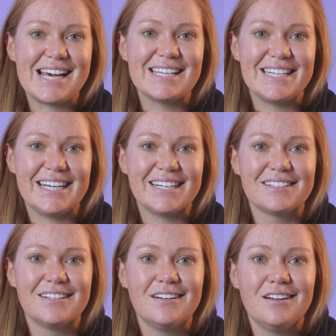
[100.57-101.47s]
testing.
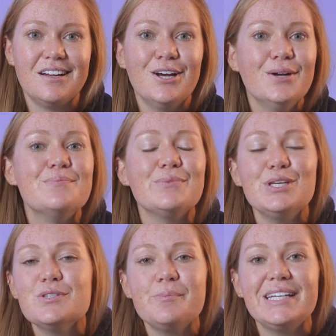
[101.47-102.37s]

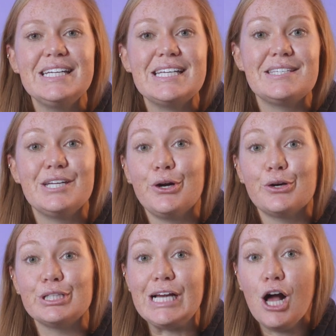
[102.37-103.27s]
Usability testing early